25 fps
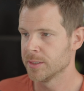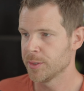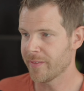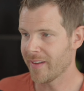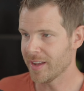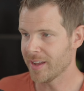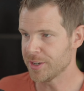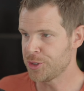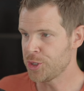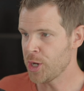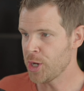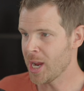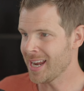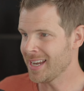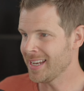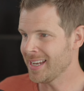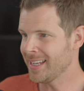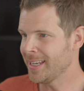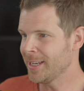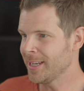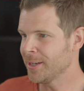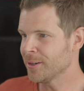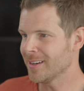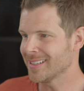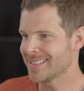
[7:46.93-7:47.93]
So we got Jane
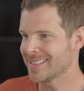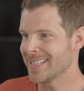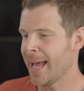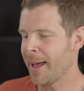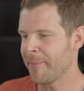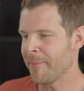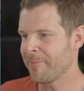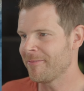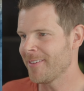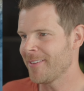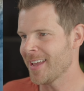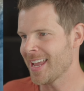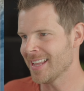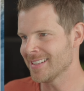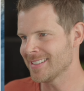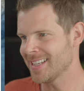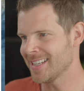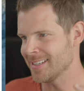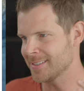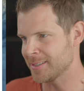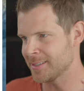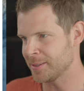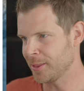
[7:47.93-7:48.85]
here, a top fan, says,